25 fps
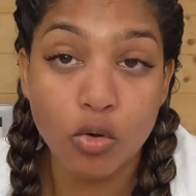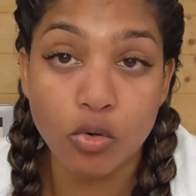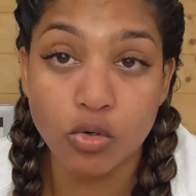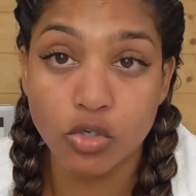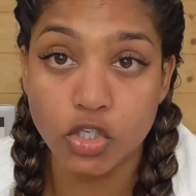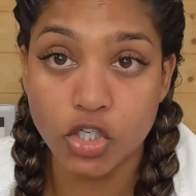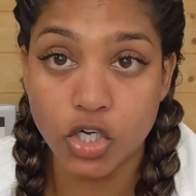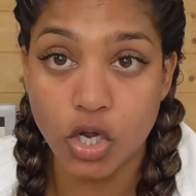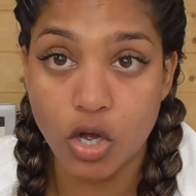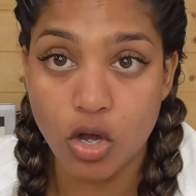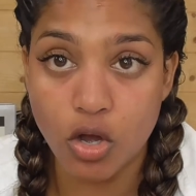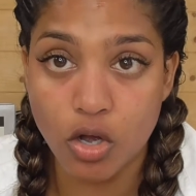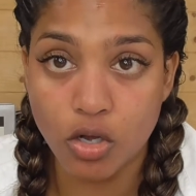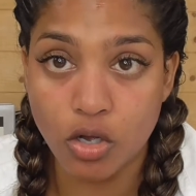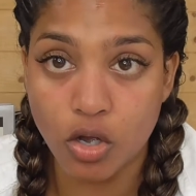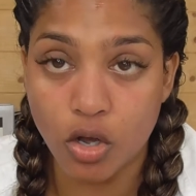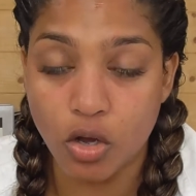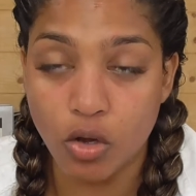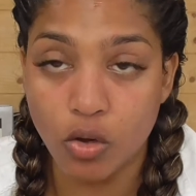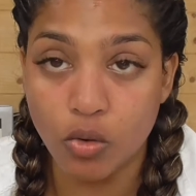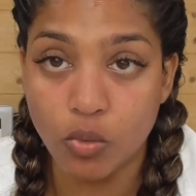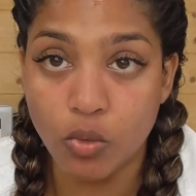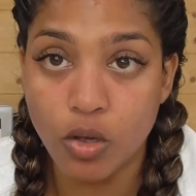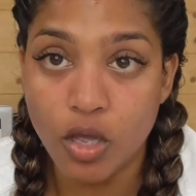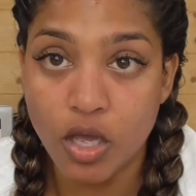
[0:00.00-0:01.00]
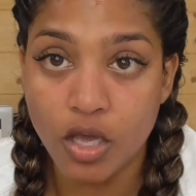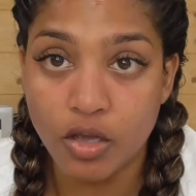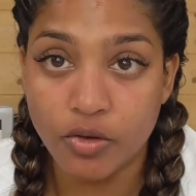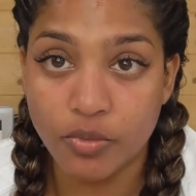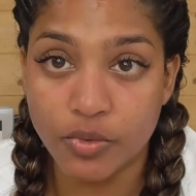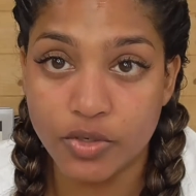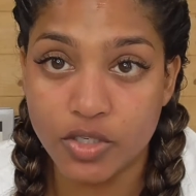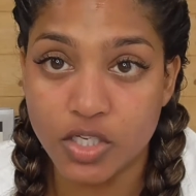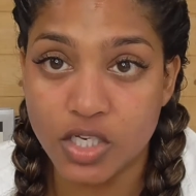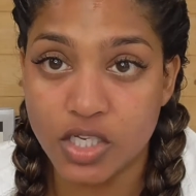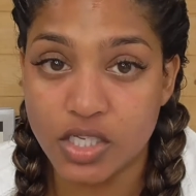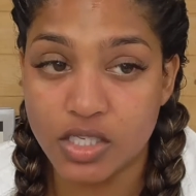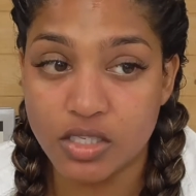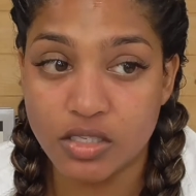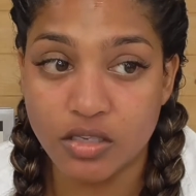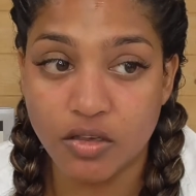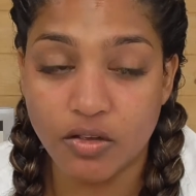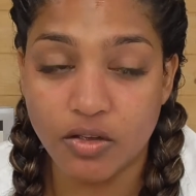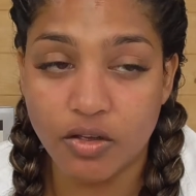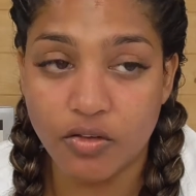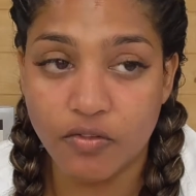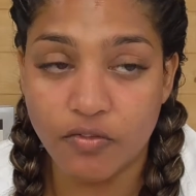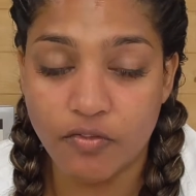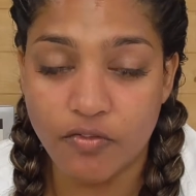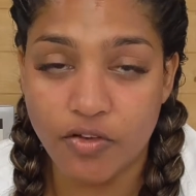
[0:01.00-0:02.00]
or charcoal, which is
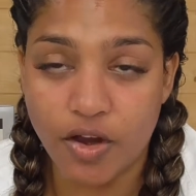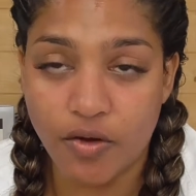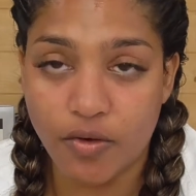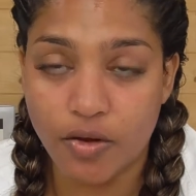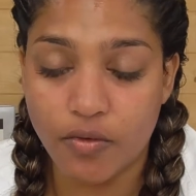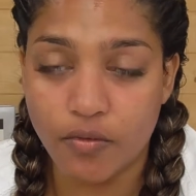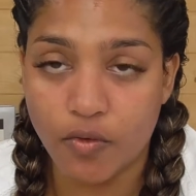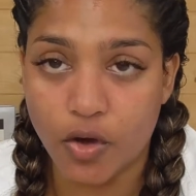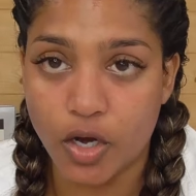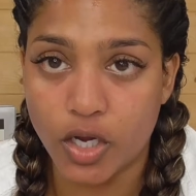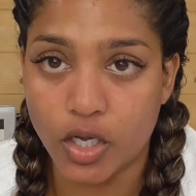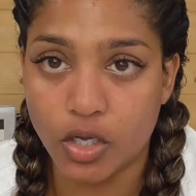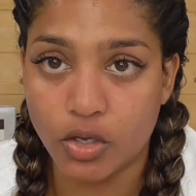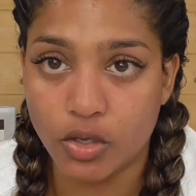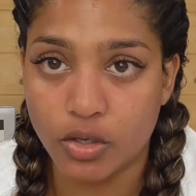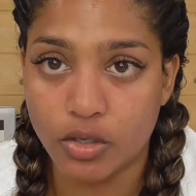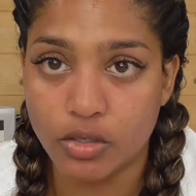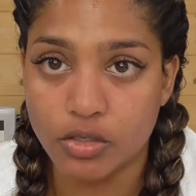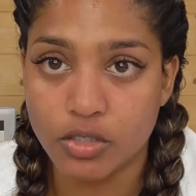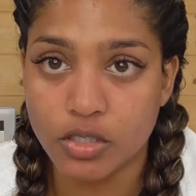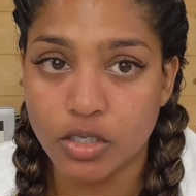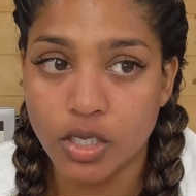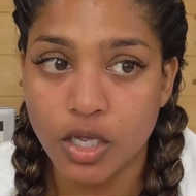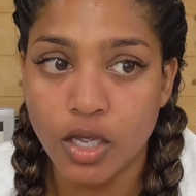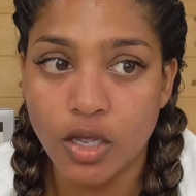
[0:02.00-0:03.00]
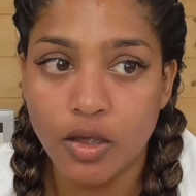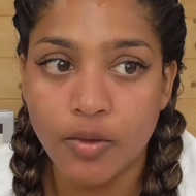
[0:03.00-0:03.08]
very, very good.